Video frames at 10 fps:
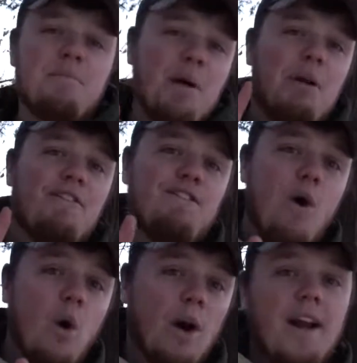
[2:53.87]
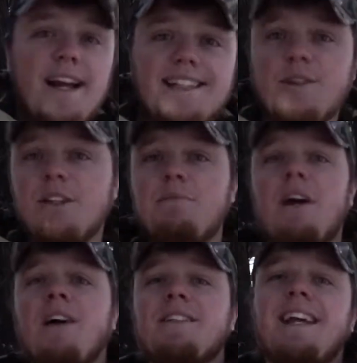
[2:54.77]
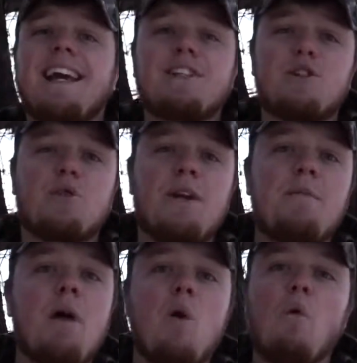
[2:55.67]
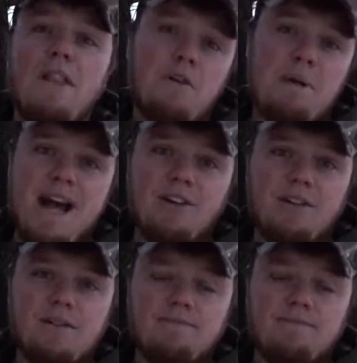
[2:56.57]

number 4 is going to be hunting extreme weather patterns.